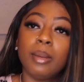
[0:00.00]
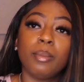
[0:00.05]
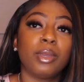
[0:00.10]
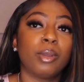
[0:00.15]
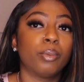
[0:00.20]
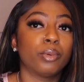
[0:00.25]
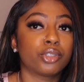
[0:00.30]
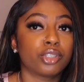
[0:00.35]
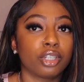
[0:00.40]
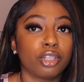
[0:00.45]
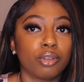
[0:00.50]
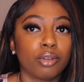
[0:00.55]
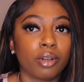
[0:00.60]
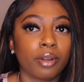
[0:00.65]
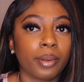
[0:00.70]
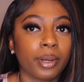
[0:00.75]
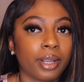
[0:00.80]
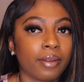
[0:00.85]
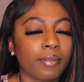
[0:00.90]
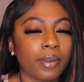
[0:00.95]
people she knew
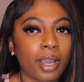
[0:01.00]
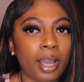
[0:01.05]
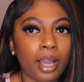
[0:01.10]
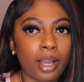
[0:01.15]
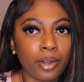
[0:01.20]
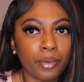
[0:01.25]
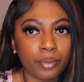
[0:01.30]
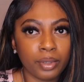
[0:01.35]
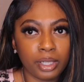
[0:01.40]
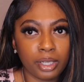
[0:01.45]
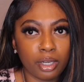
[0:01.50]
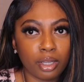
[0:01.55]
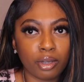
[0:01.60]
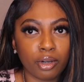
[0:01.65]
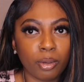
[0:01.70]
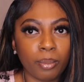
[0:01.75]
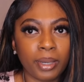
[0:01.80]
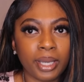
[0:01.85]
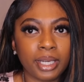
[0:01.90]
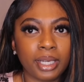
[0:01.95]
or whatever. I don't really know
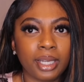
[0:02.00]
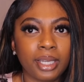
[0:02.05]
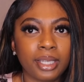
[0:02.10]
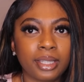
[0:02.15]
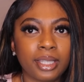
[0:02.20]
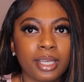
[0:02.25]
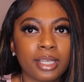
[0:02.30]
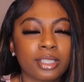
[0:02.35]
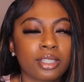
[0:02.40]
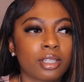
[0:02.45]
nobody like that.